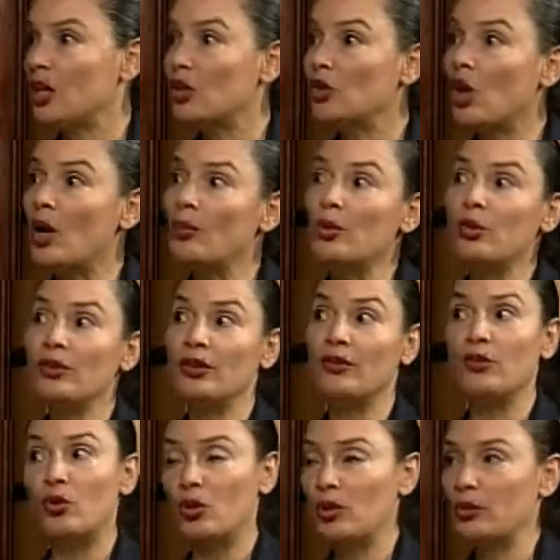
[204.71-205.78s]
not moving
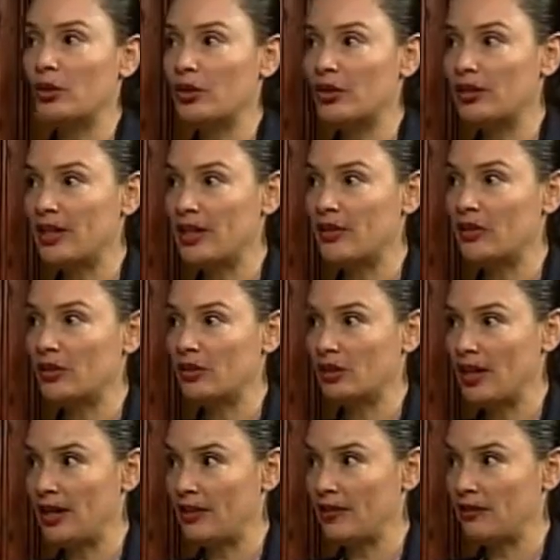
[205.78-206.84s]
forward in their
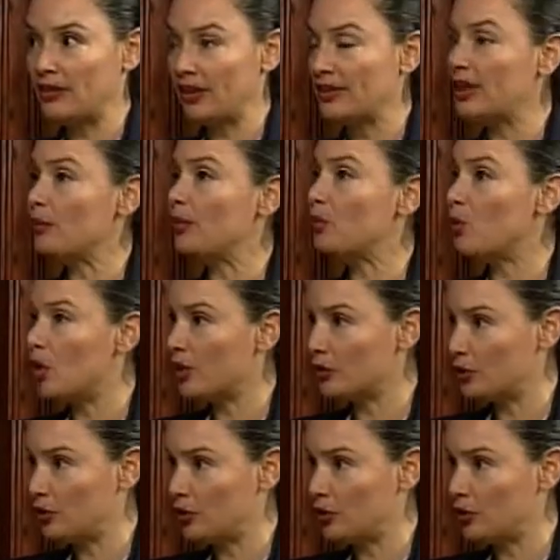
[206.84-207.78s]
life like they would want to.